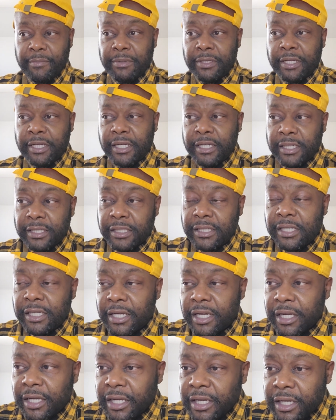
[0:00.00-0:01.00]
Because,
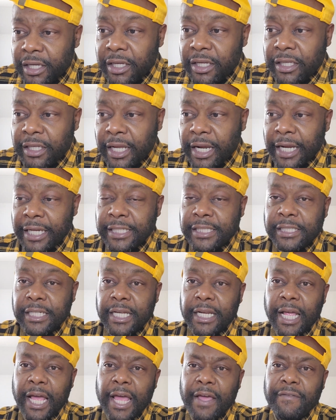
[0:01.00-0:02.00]
like I
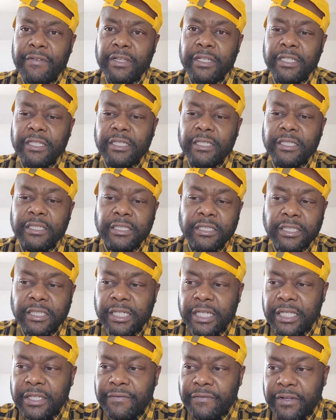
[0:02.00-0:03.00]
said, I haven't
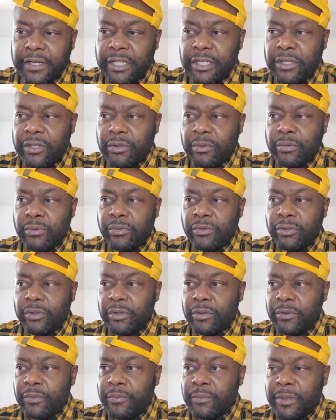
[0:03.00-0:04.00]
seen the videos
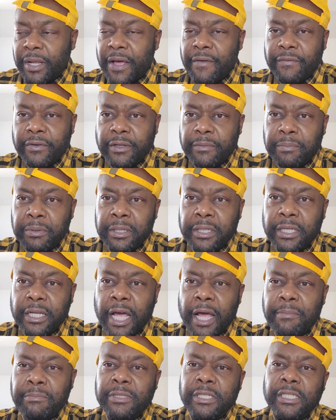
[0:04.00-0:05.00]
or whatever, but
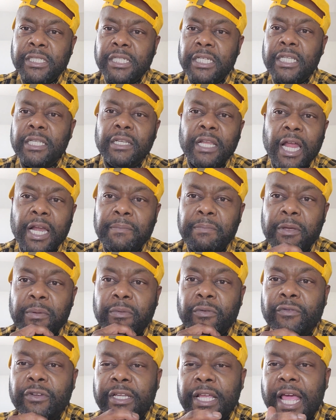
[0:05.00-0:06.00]
I'm just seeing a lot of
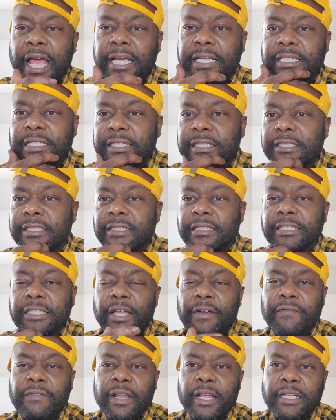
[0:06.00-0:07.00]
people reactions and
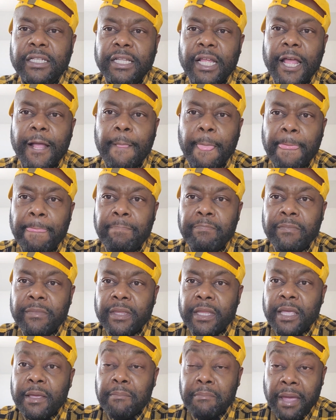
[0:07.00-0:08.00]
stuff like that.
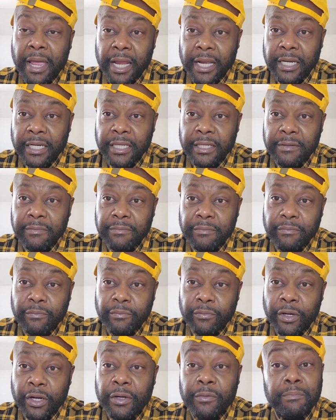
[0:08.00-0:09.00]
Mainly,
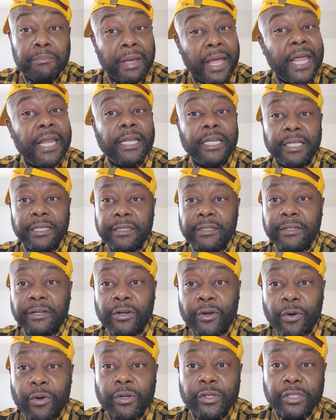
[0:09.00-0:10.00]
well, mainly,
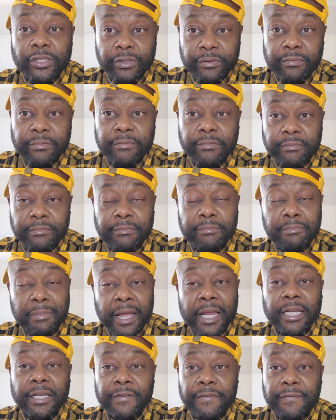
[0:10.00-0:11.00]
of course,
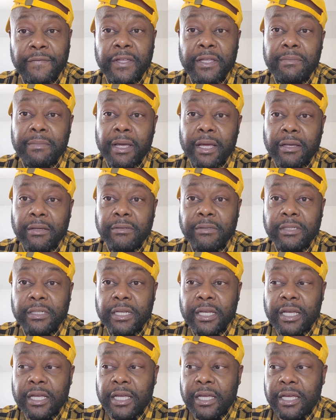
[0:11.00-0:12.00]
mainly females,
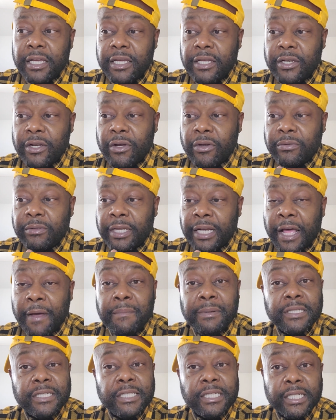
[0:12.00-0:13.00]
you know, that
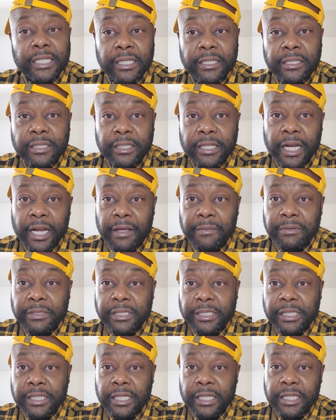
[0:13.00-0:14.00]
I've been seeing, that I've been
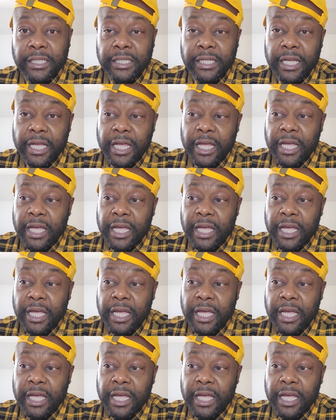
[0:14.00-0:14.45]
seeing.